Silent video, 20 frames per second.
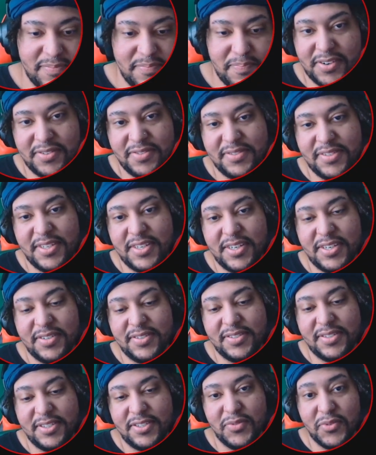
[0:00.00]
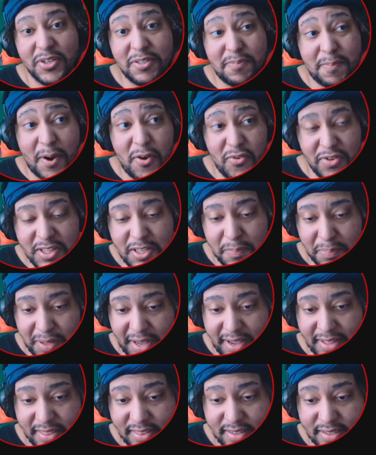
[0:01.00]
Oh no, dude. Was bro really
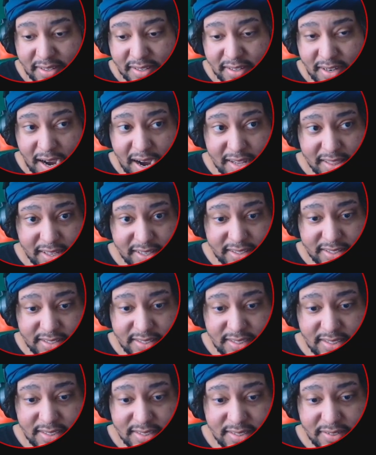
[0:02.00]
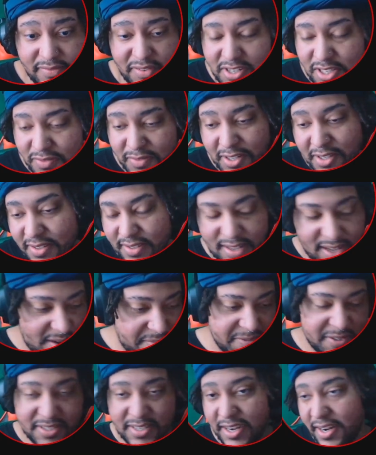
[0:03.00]
playing COD like this? First of all,
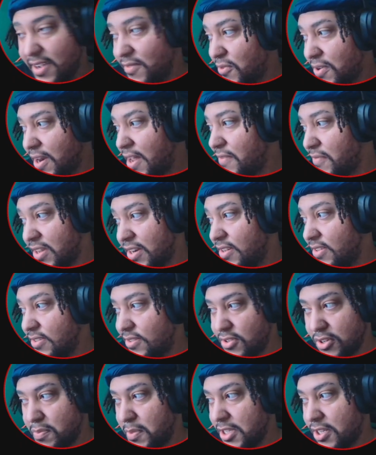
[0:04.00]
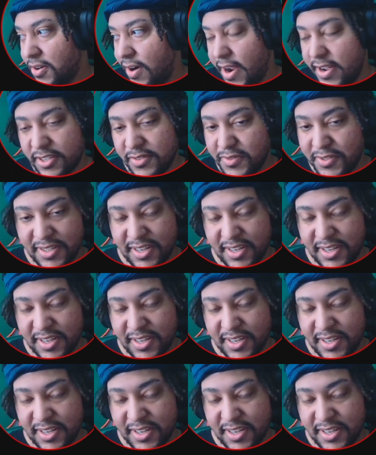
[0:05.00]
we're not even gonna talk about the crash.